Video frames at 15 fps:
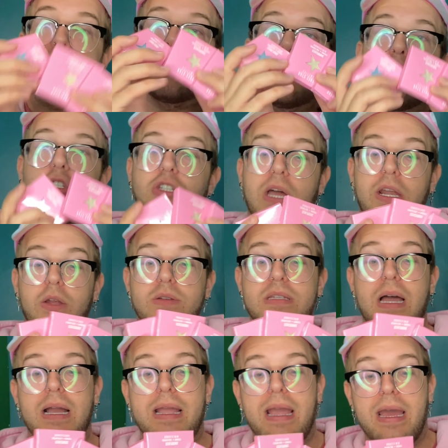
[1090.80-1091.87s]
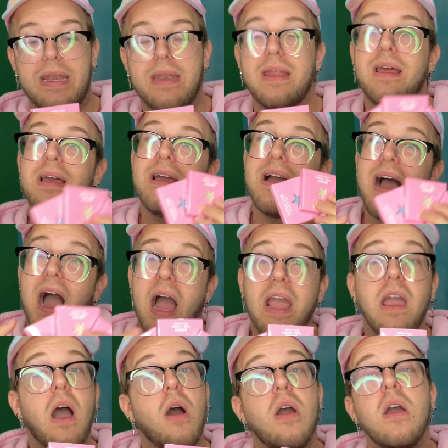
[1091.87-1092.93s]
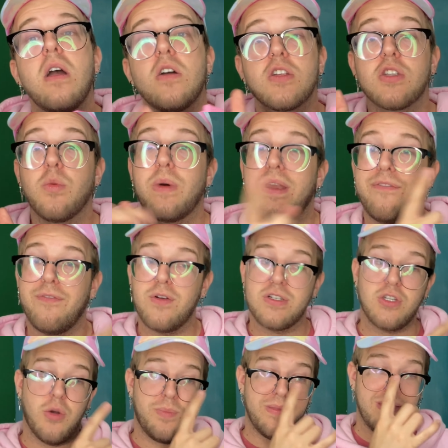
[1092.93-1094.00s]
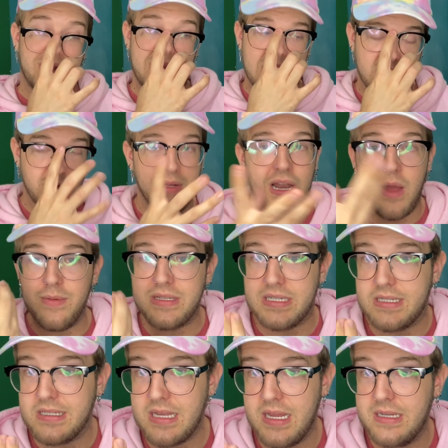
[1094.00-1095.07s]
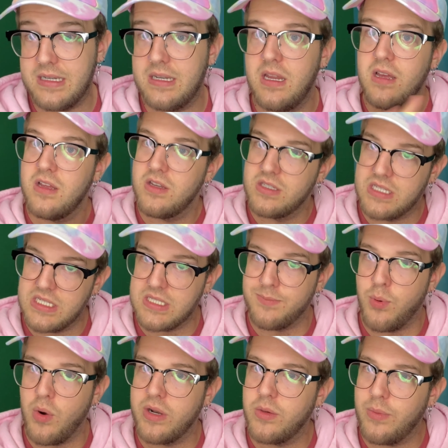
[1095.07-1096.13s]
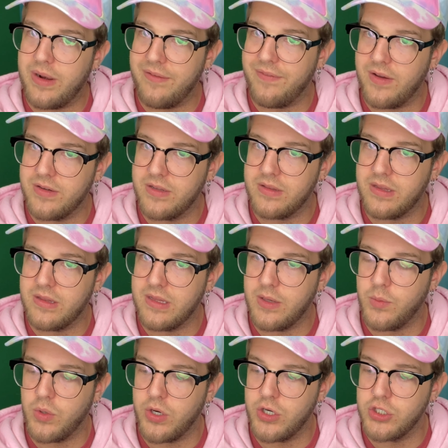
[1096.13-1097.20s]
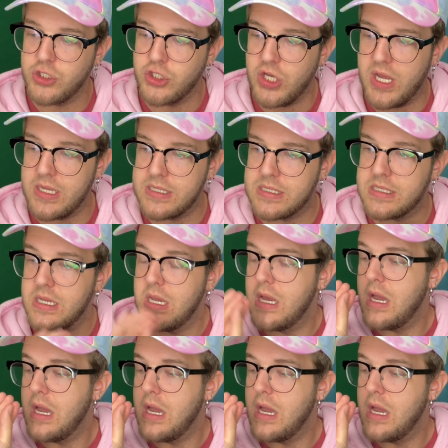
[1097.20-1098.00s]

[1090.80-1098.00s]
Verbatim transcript: single shadows. Again, so when I first opened the last one, I was excited, disappointed when I found out they were just